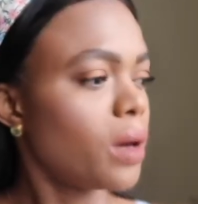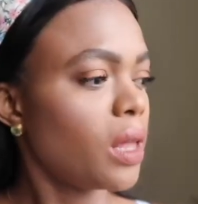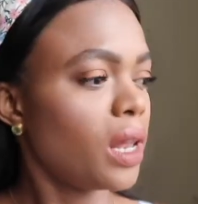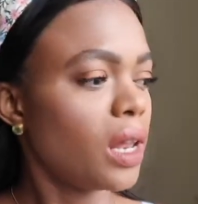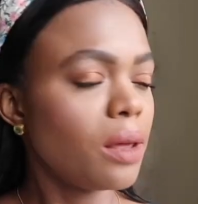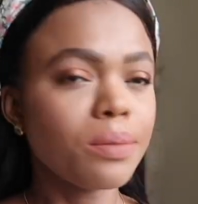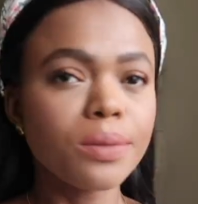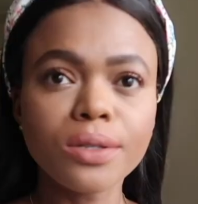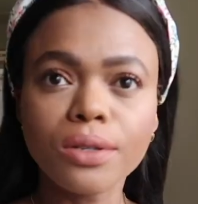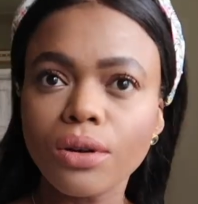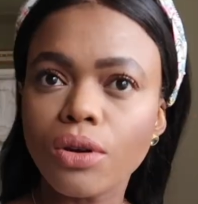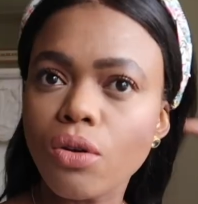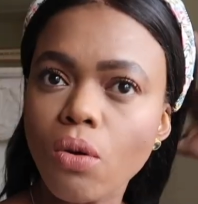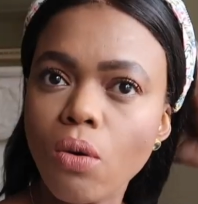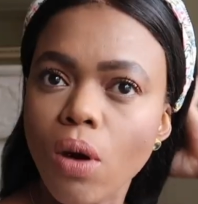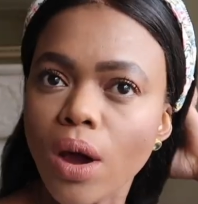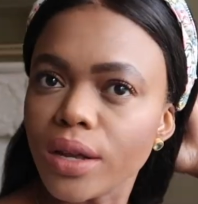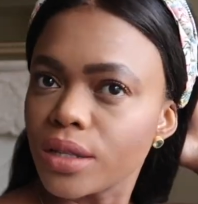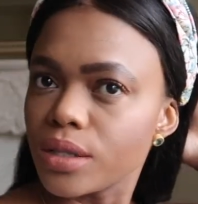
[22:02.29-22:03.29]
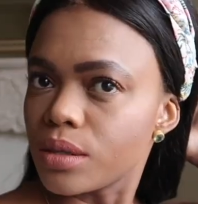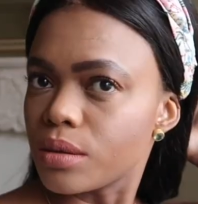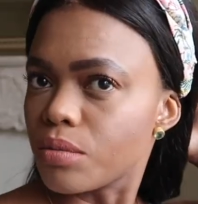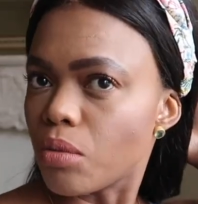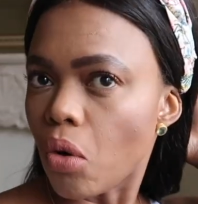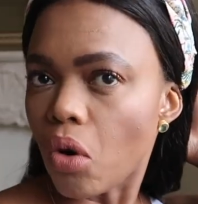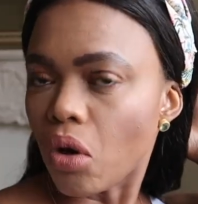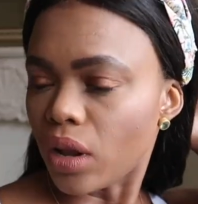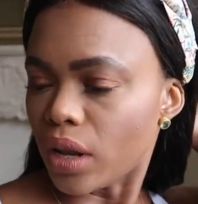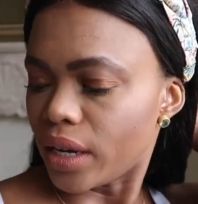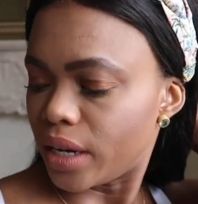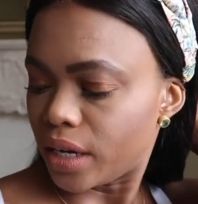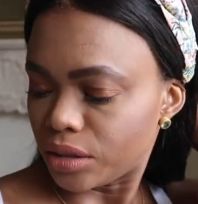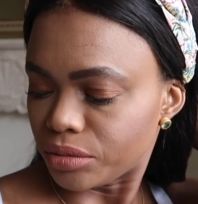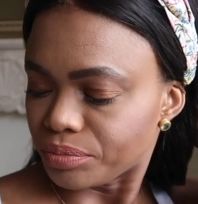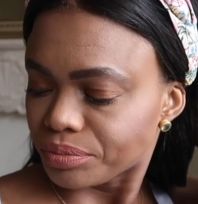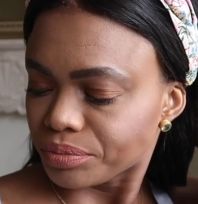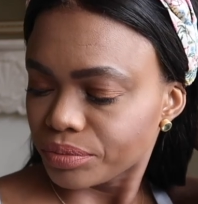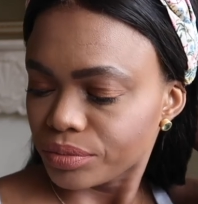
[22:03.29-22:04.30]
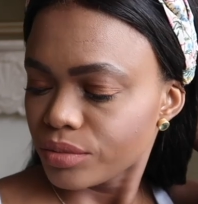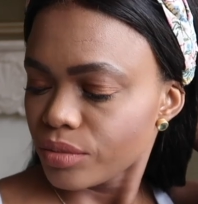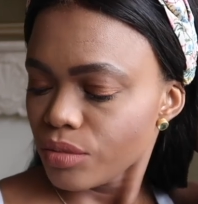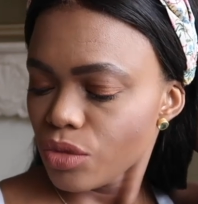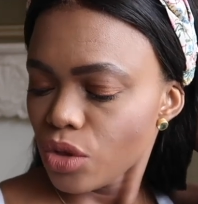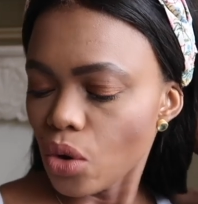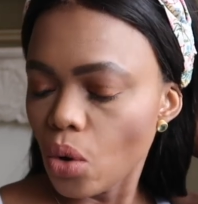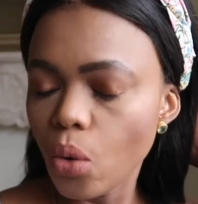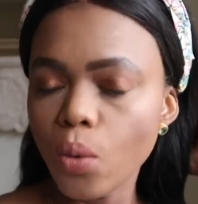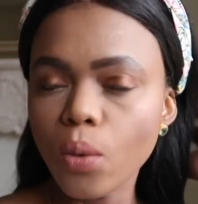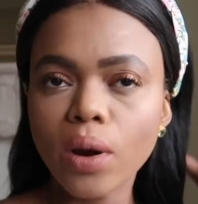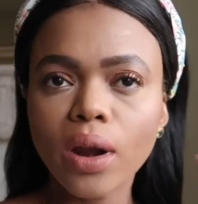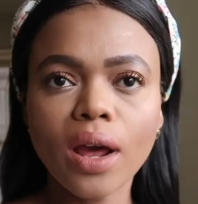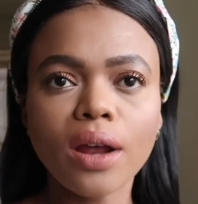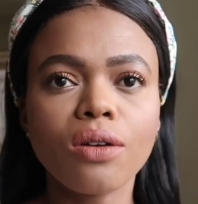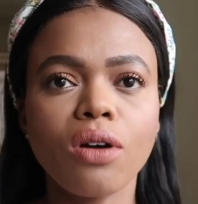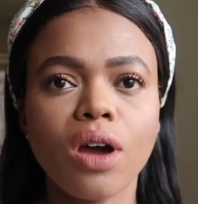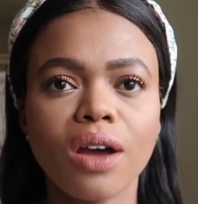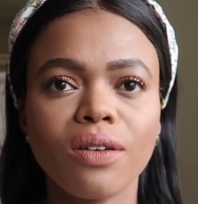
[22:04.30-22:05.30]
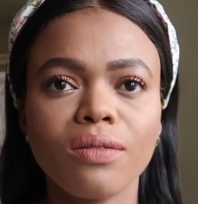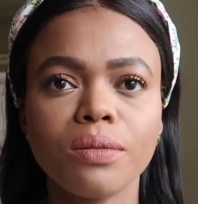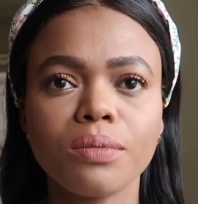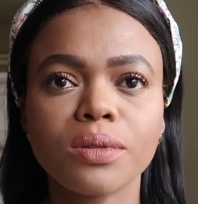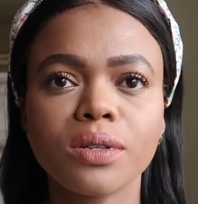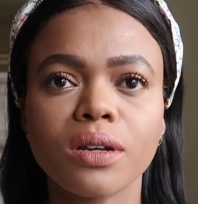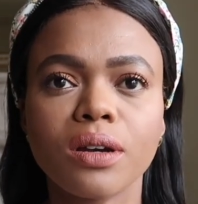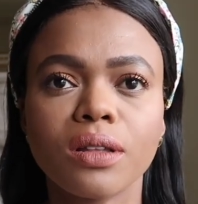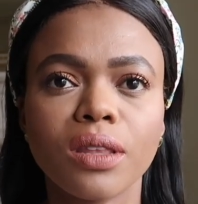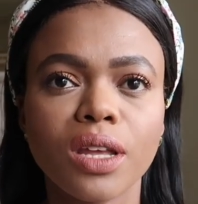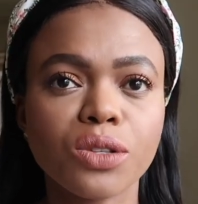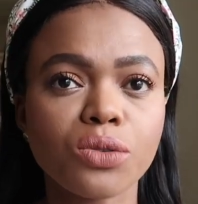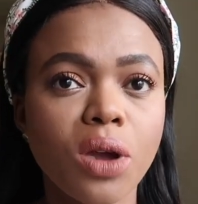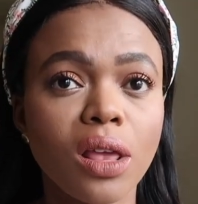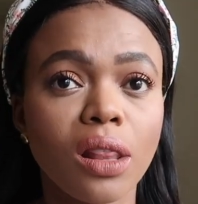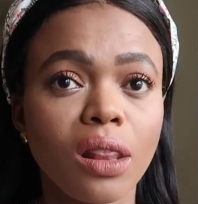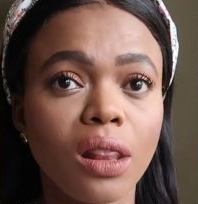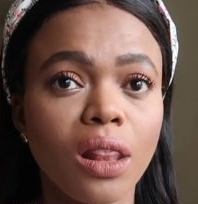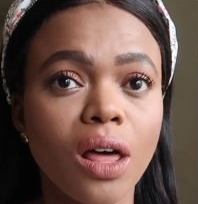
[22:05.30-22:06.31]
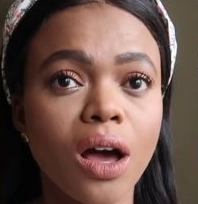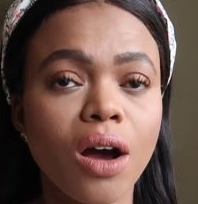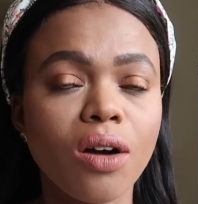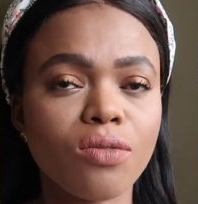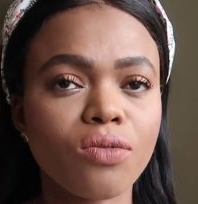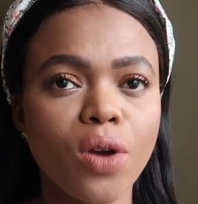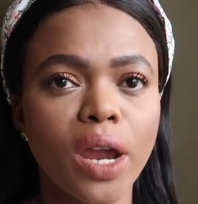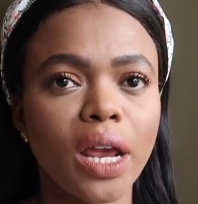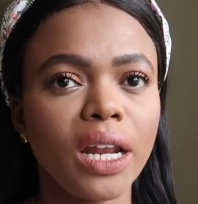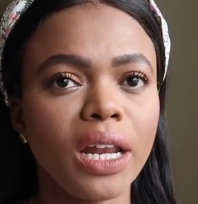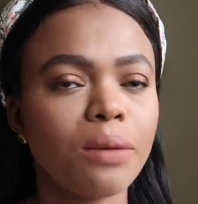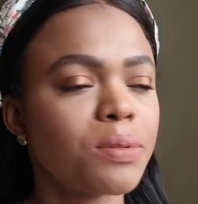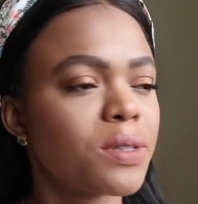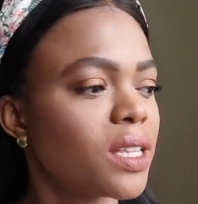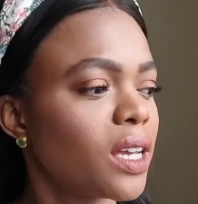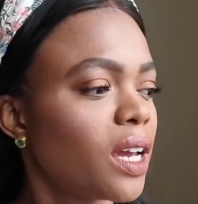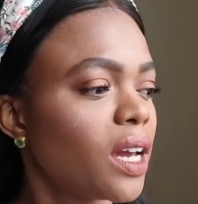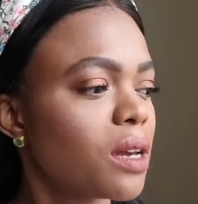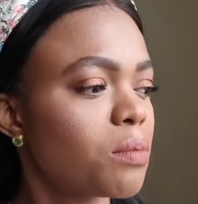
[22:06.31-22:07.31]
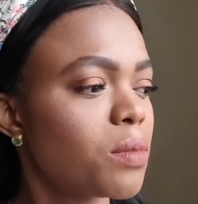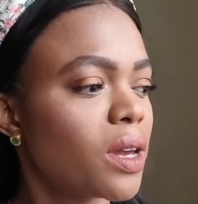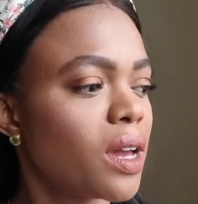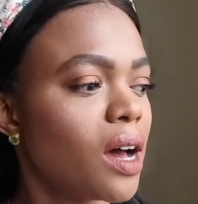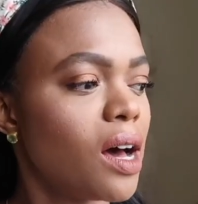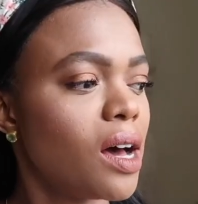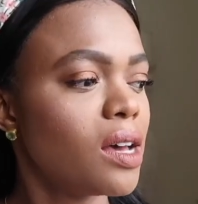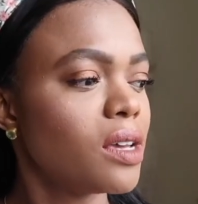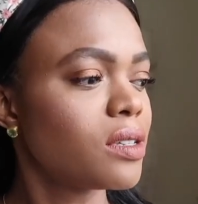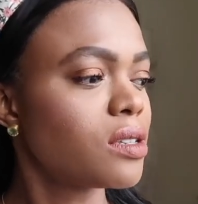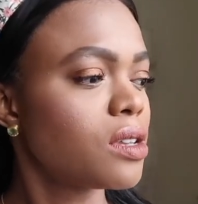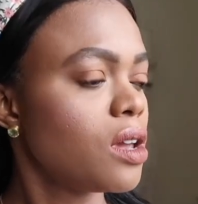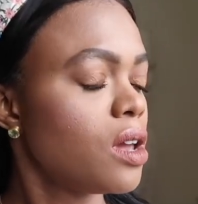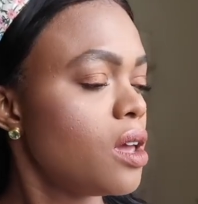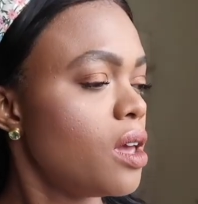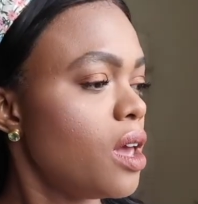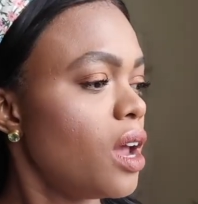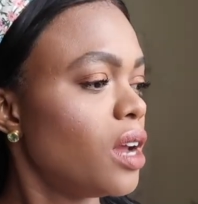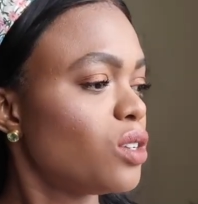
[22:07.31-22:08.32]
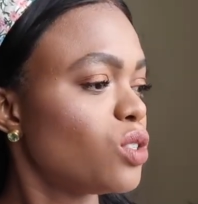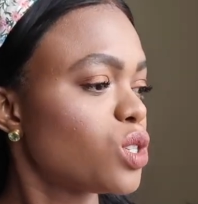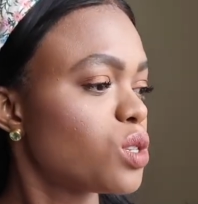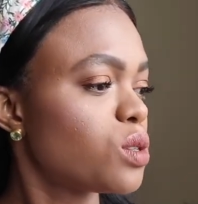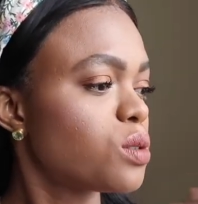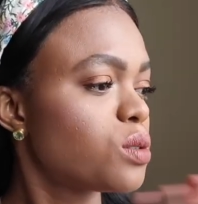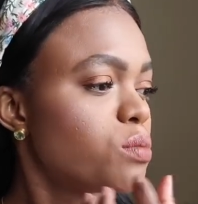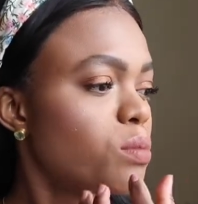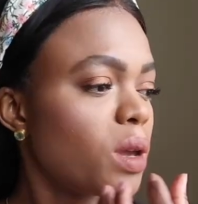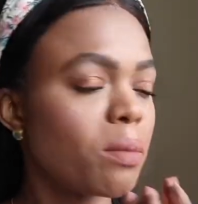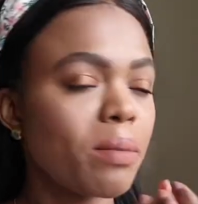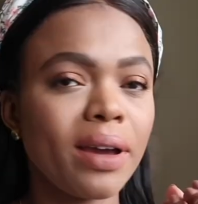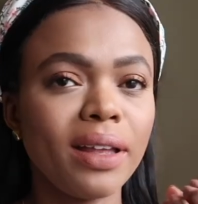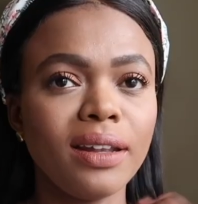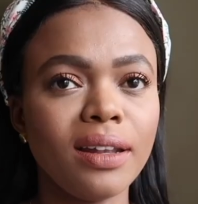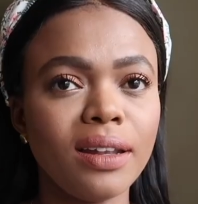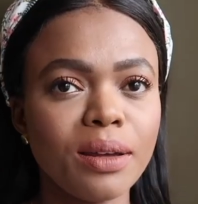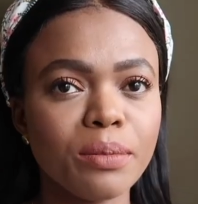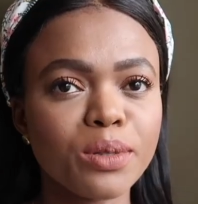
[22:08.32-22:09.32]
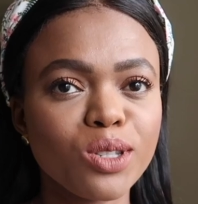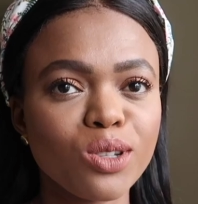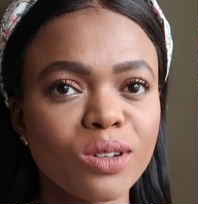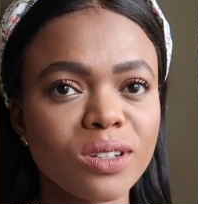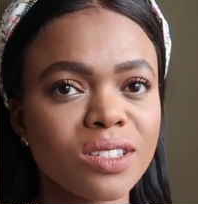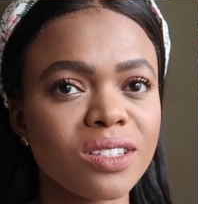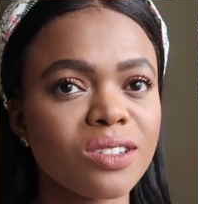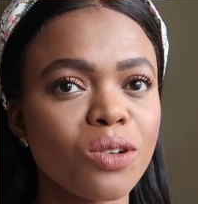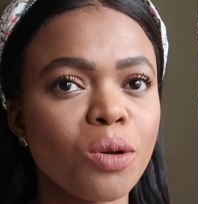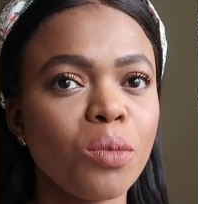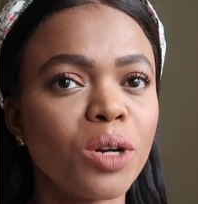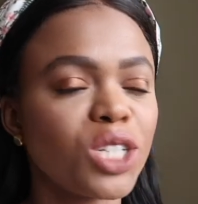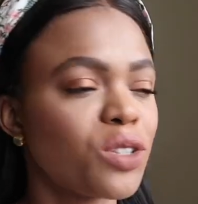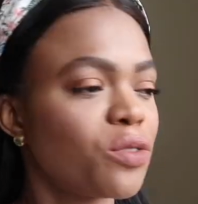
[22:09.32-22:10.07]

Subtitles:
lips look quite small, and when I don't have lipstick on, that's why I love wearing lipstick, because it just makes my lips look so much